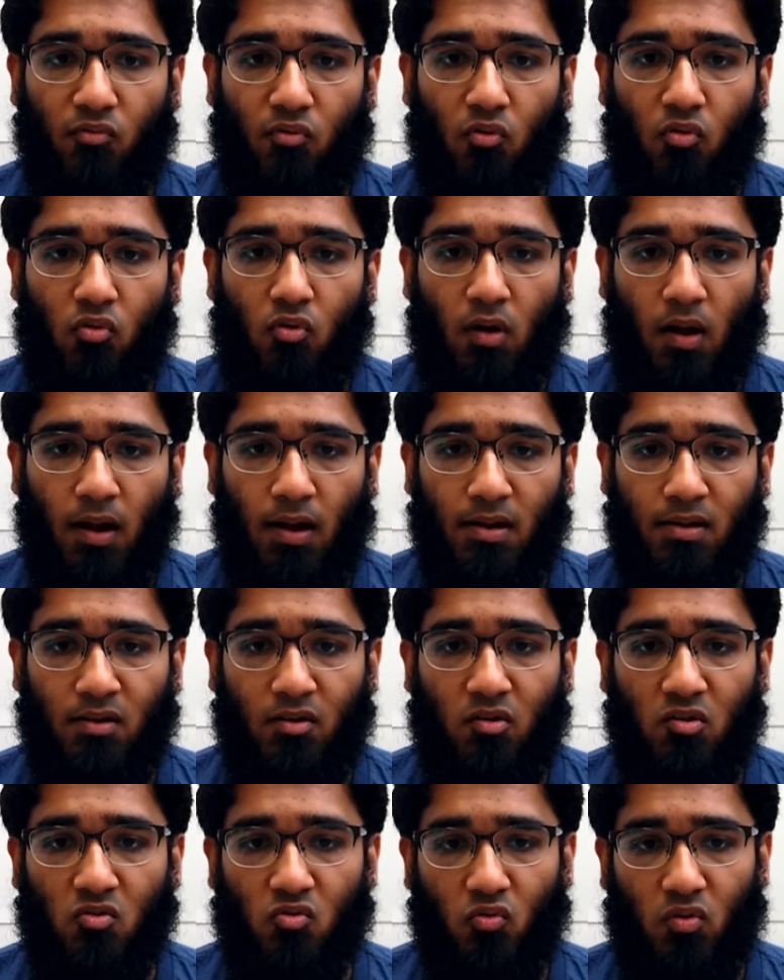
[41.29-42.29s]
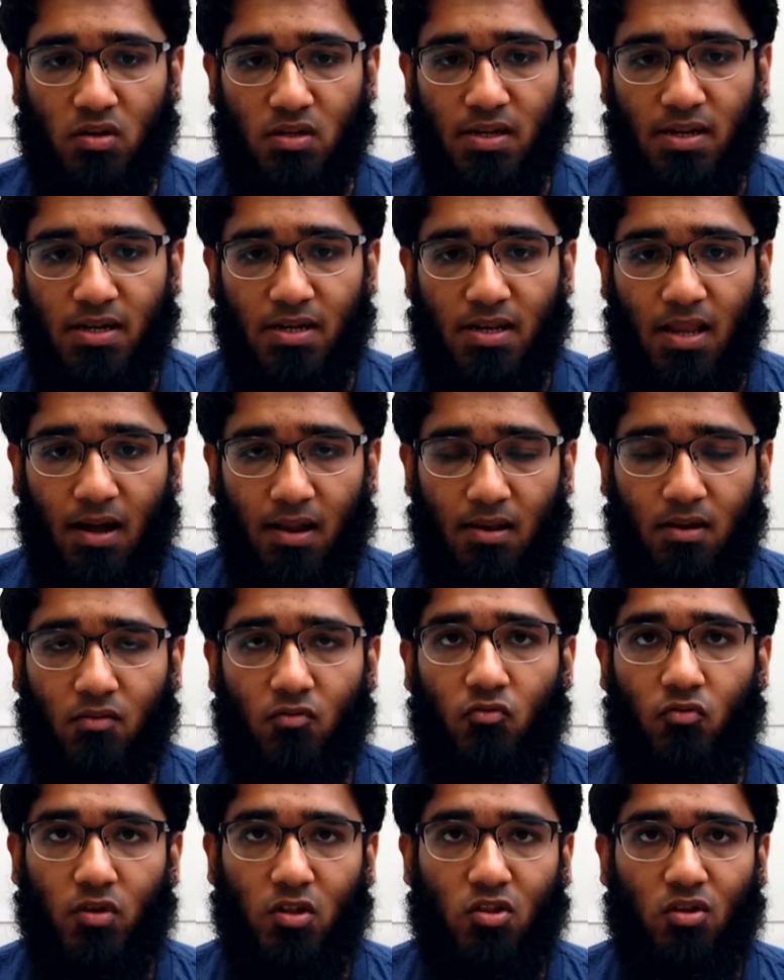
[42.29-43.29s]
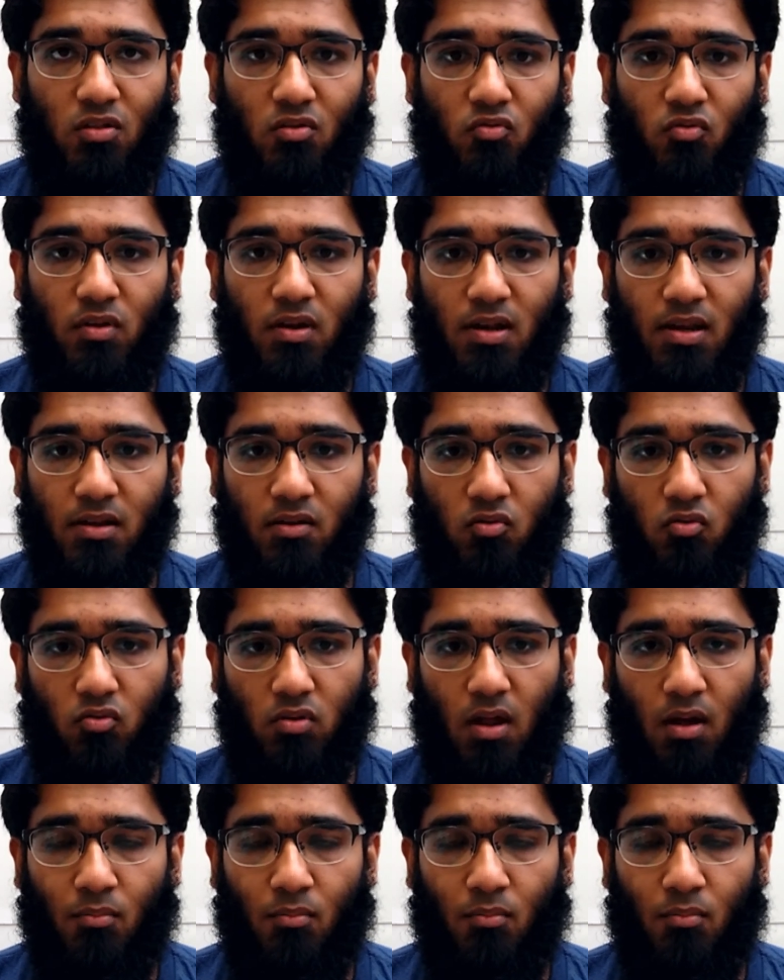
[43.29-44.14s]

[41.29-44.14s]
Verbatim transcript: $420, which is really good.